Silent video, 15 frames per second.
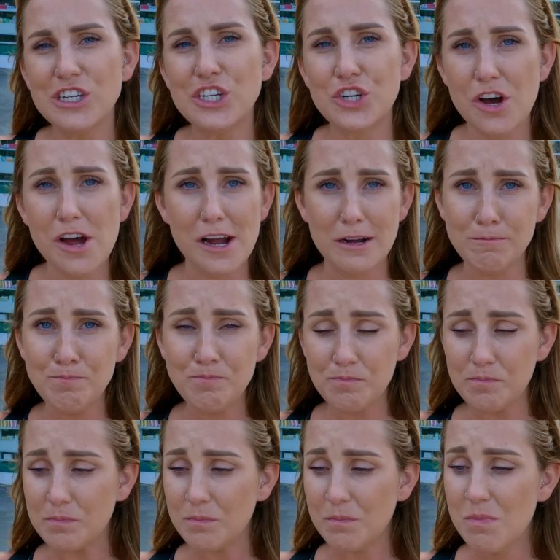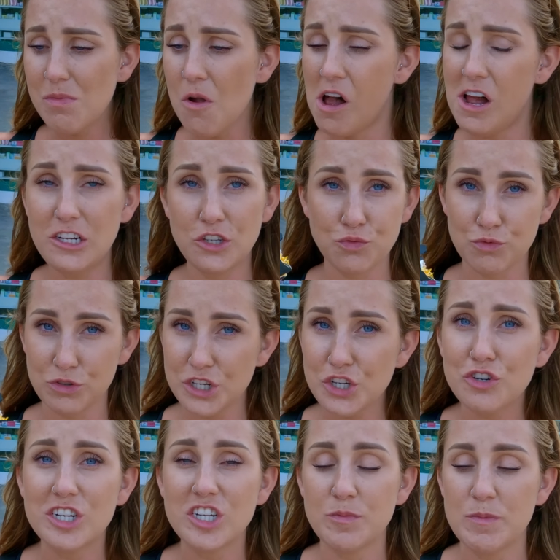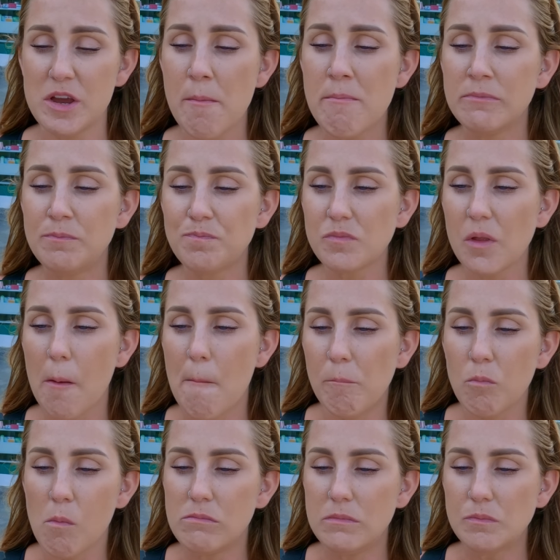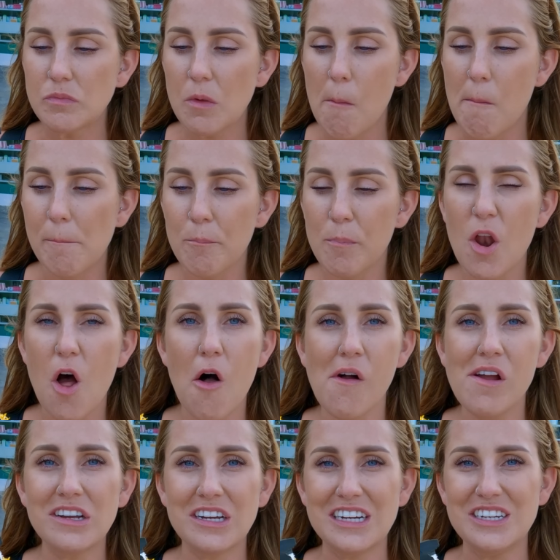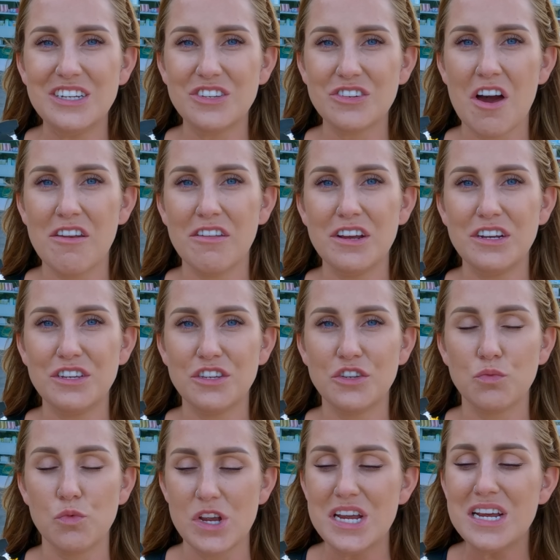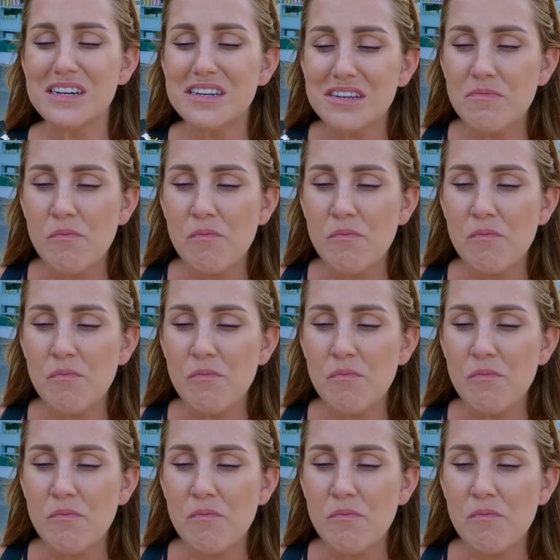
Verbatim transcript: good. It's really crispy. But all I get is kind of like sweet.